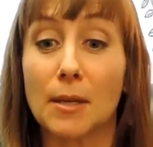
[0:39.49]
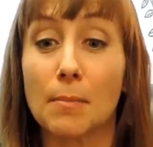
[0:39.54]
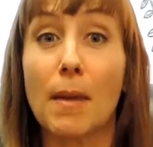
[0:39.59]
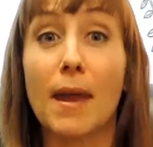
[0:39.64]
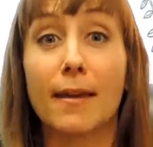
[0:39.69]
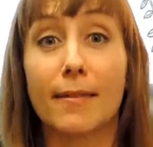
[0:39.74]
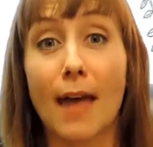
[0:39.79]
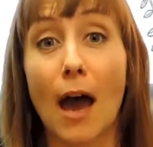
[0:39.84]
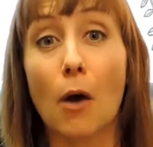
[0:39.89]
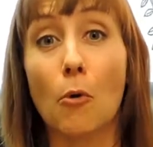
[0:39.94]

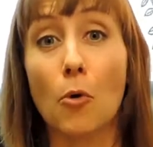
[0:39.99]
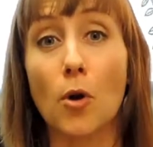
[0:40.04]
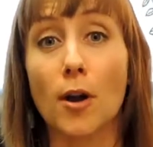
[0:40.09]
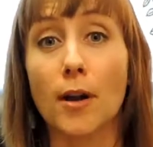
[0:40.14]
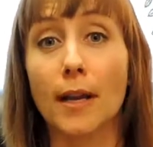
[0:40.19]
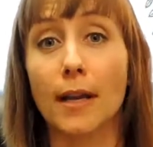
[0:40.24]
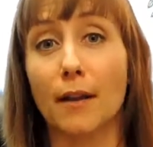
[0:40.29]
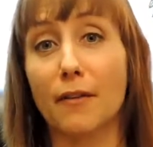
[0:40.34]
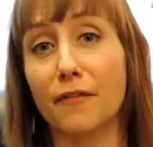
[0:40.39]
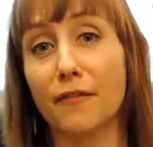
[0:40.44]
make that
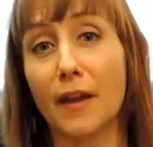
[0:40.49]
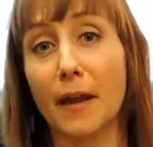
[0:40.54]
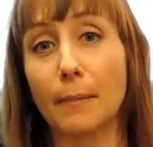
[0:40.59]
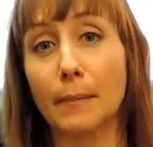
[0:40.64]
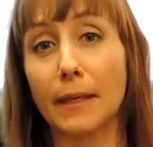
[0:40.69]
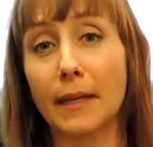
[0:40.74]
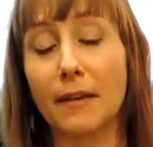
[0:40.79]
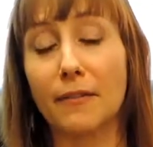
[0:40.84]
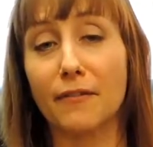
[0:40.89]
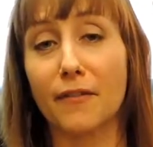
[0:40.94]
work in a
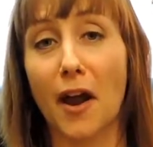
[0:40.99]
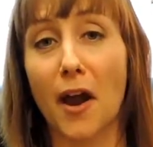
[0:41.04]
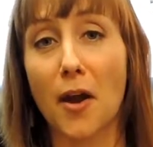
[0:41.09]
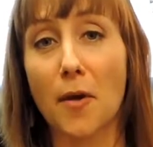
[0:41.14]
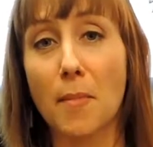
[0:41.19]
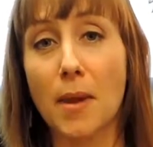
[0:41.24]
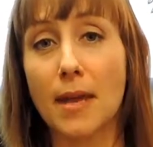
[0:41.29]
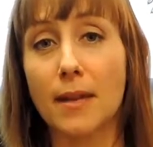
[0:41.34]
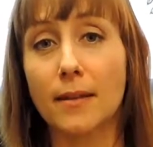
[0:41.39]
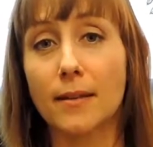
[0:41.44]
family
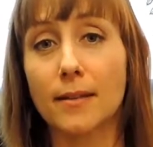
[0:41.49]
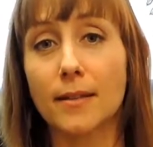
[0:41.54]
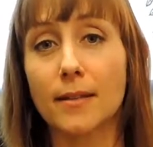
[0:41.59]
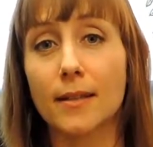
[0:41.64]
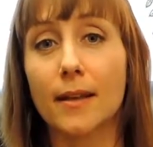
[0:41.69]
environment.